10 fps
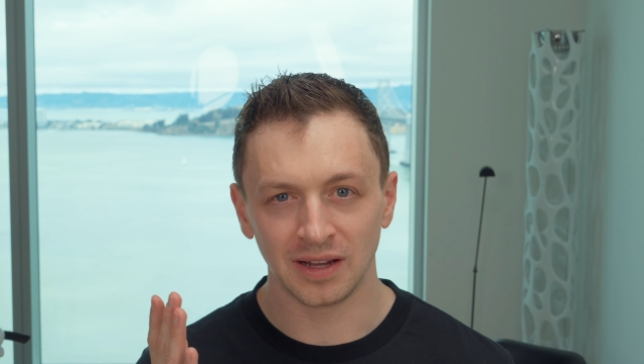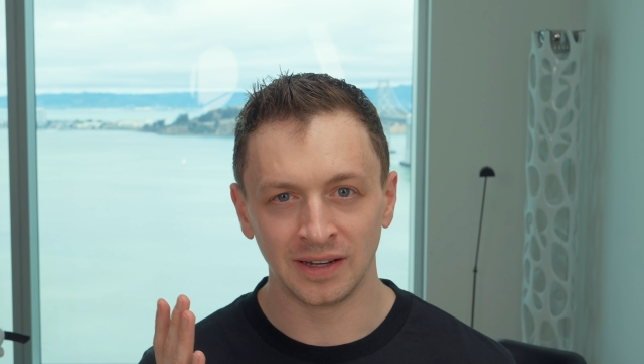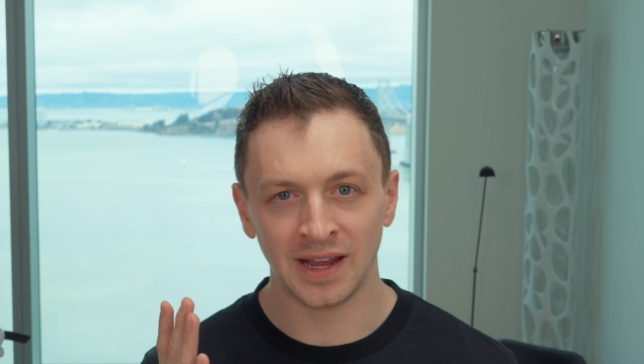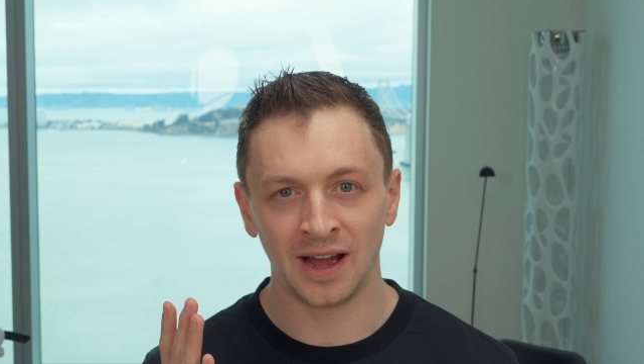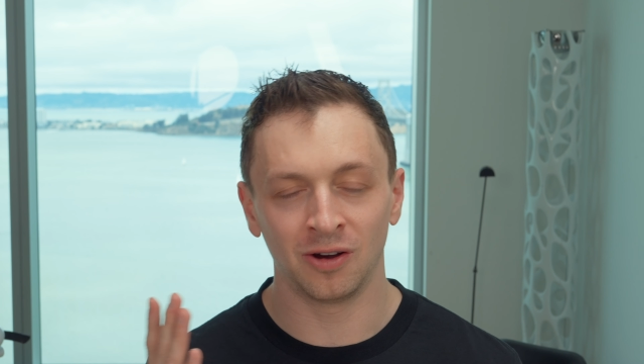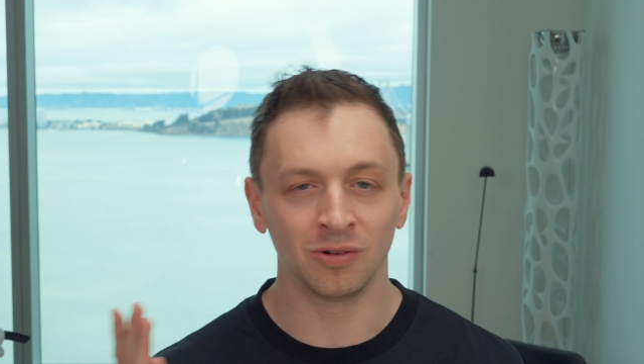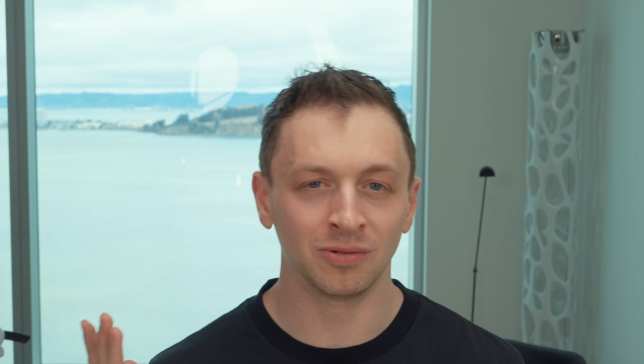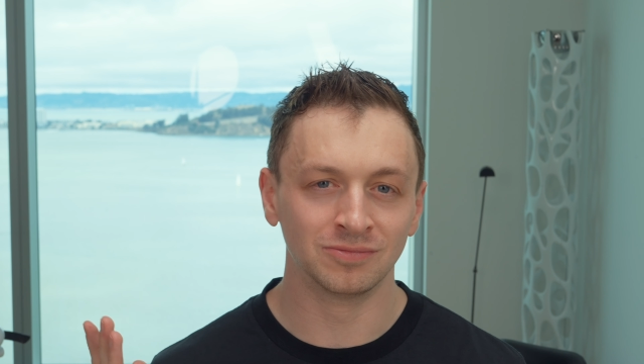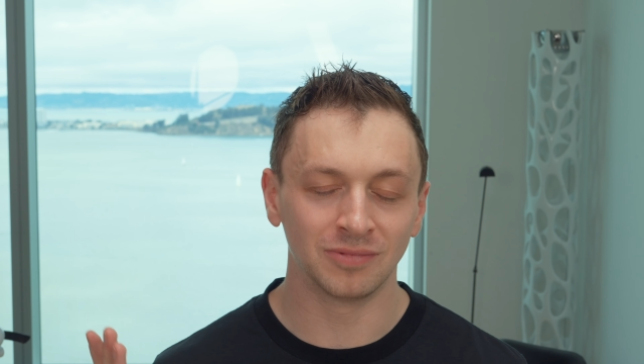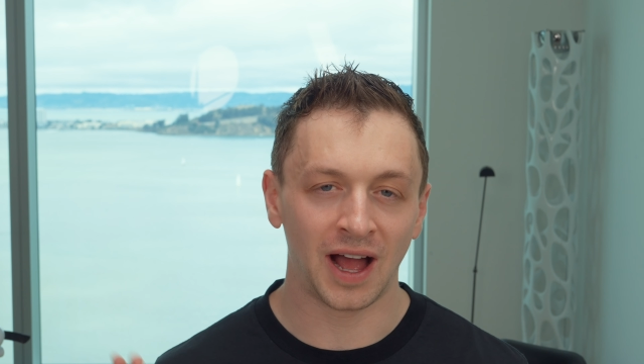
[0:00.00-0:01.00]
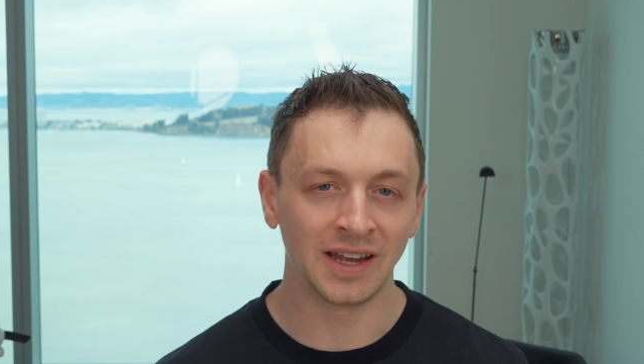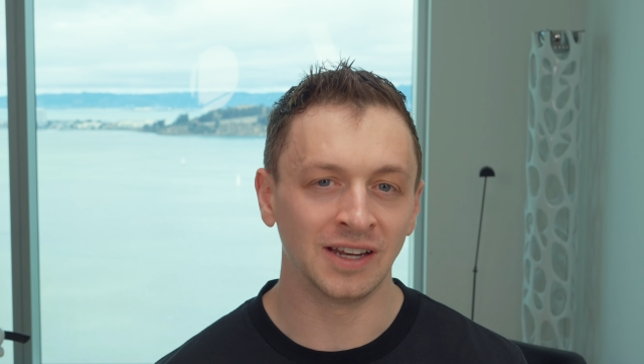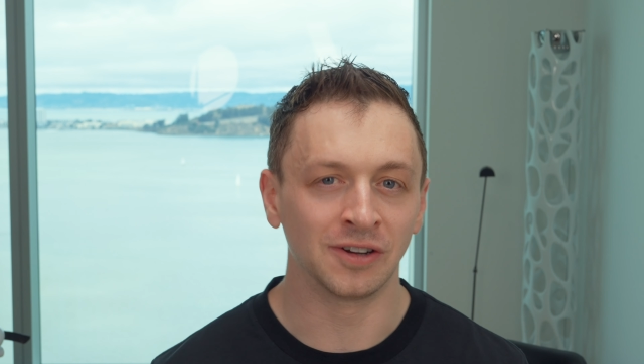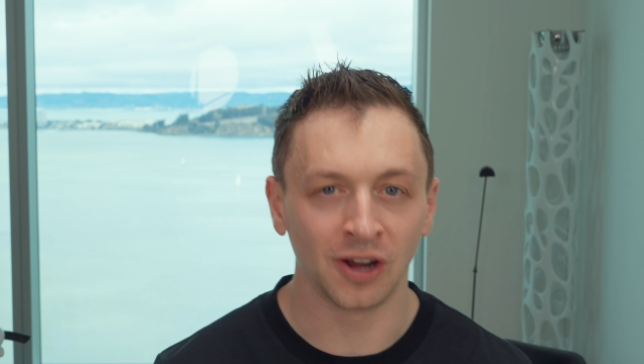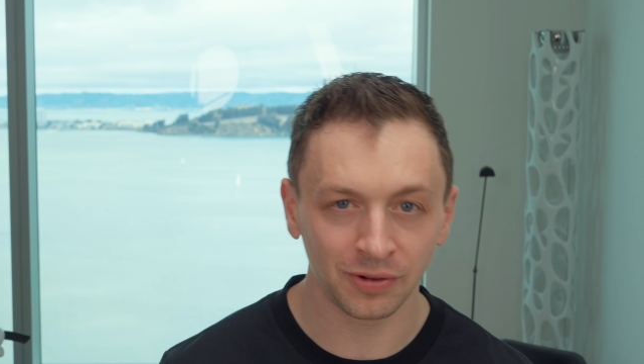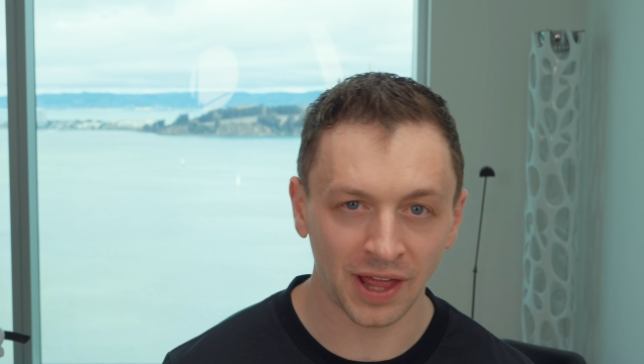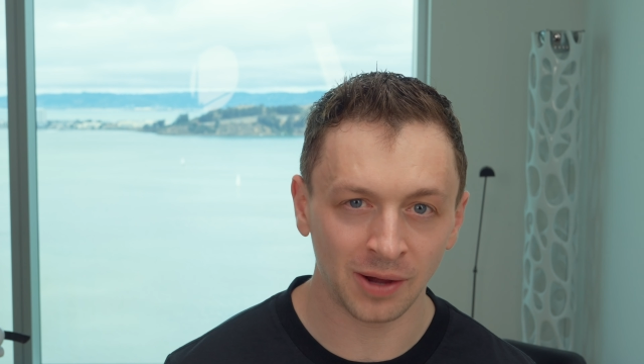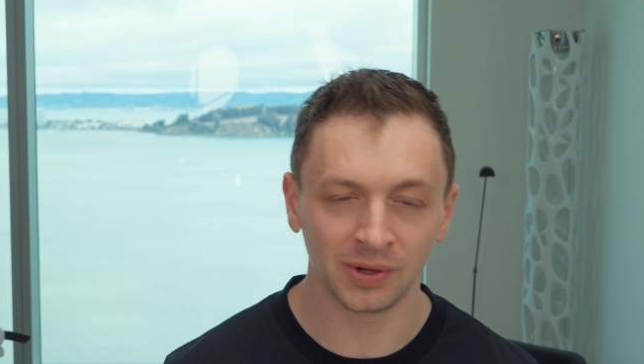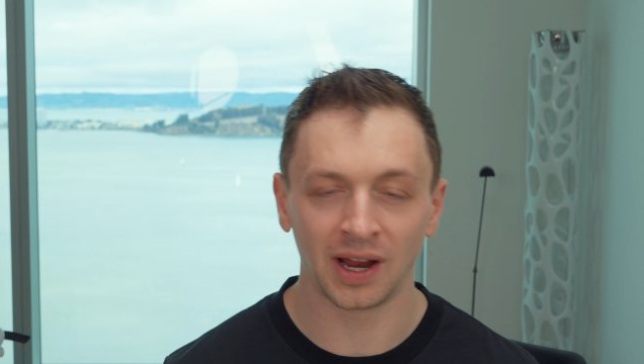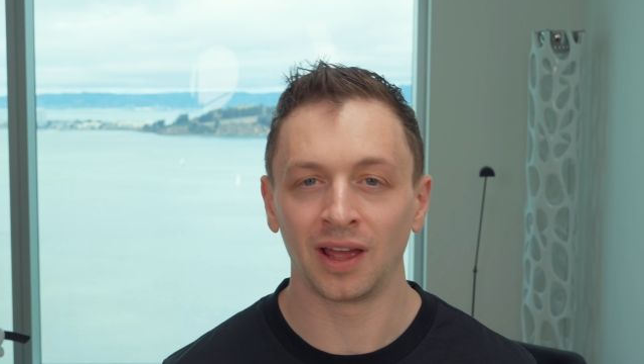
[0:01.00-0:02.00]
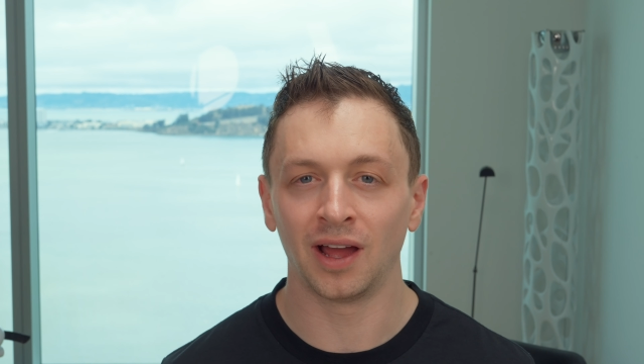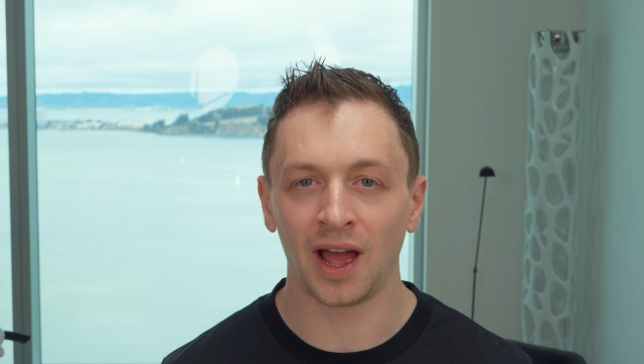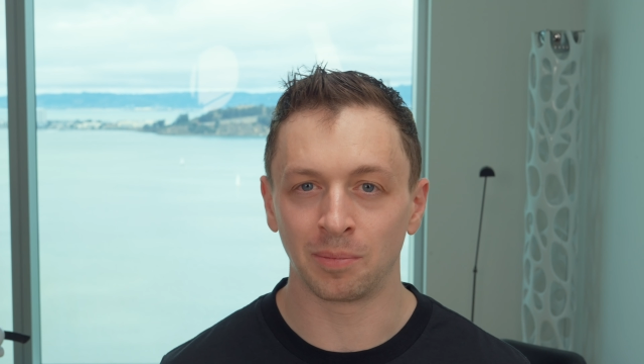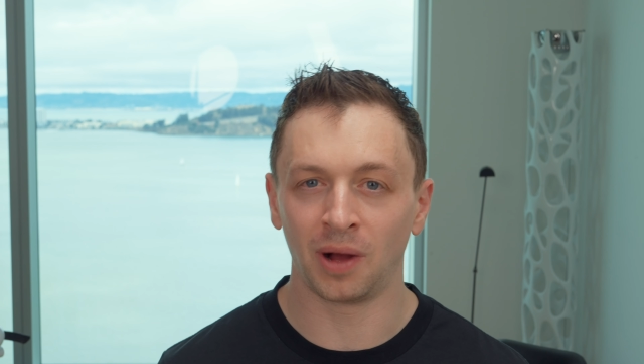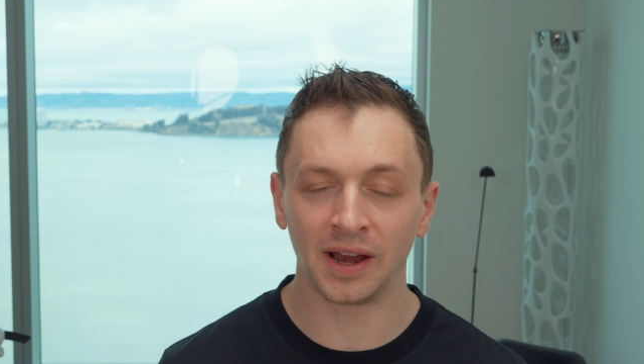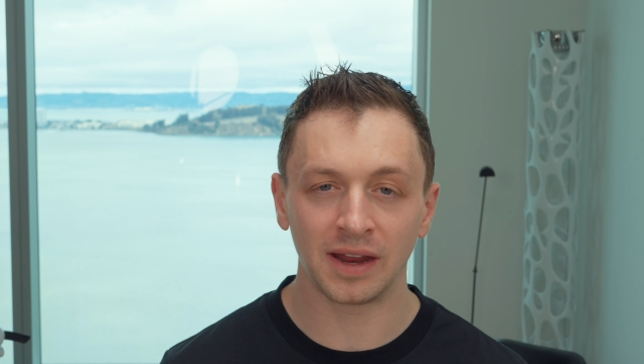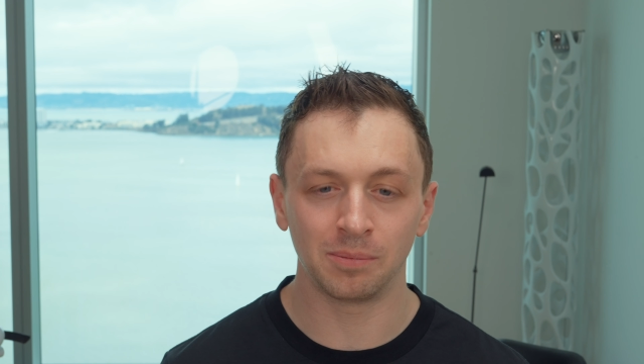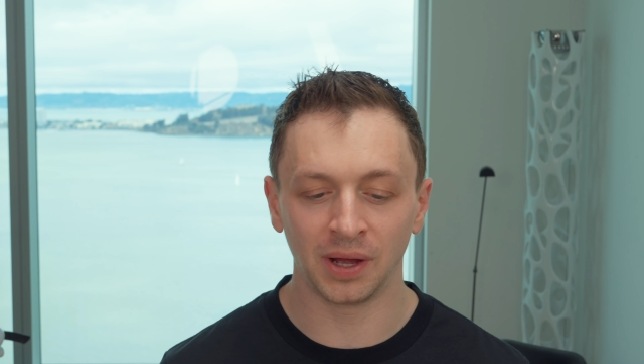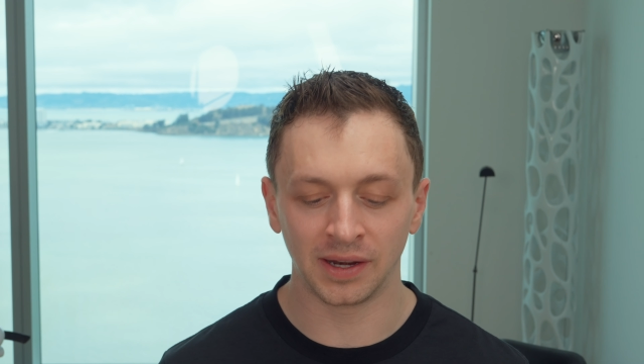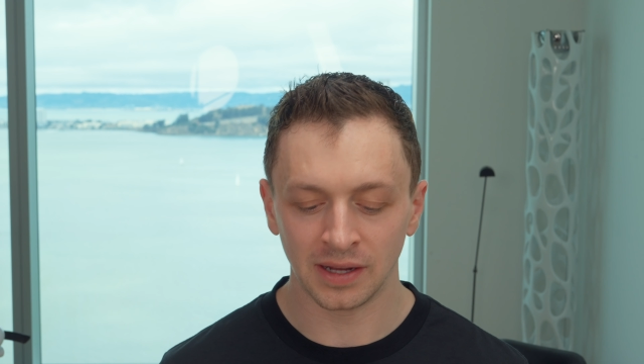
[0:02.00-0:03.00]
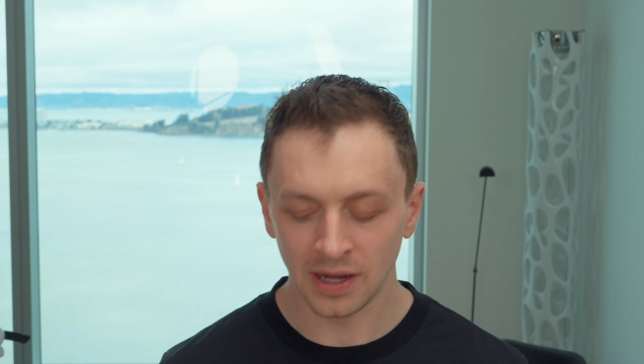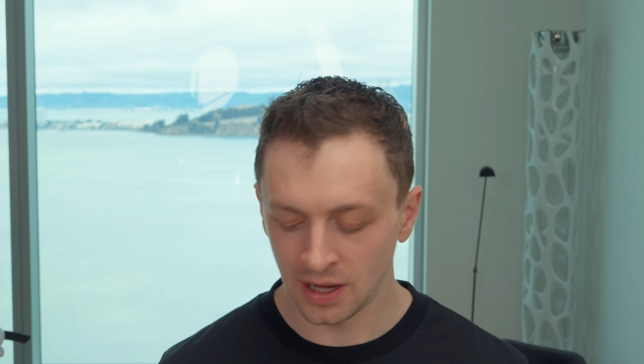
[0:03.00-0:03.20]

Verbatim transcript: Now, I didn't know that when I, I bought it, but